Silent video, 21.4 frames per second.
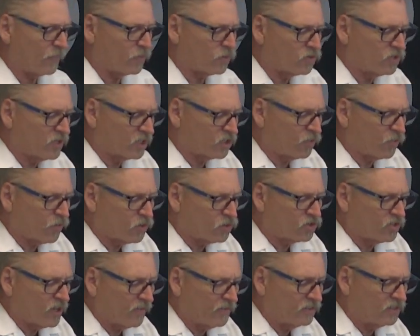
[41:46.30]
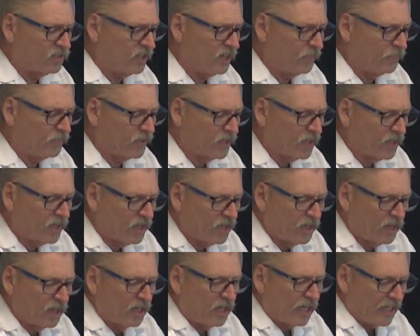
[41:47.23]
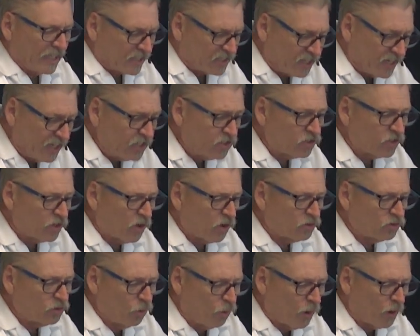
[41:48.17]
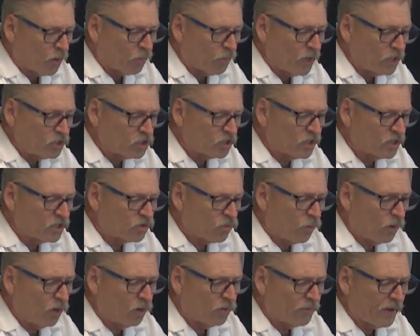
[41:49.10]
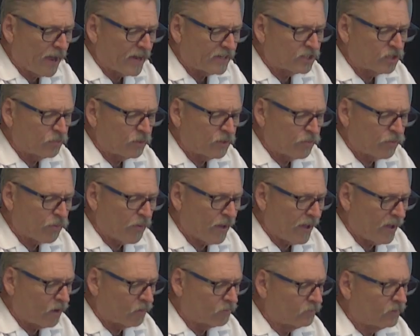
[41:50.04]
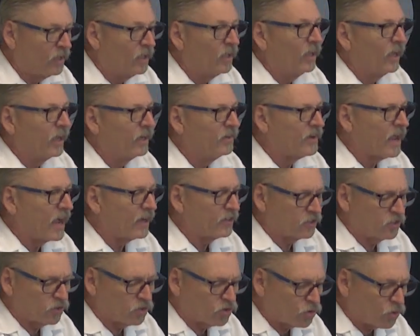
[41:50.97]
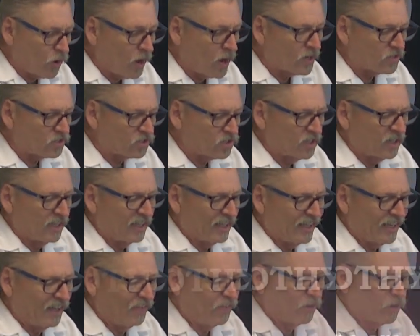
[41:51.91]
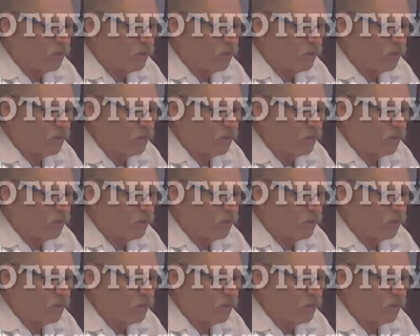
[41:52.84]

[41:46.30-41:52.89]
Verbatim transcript: 6, verse 17. Teach those who are rich in this world not to be proud and not to trust in their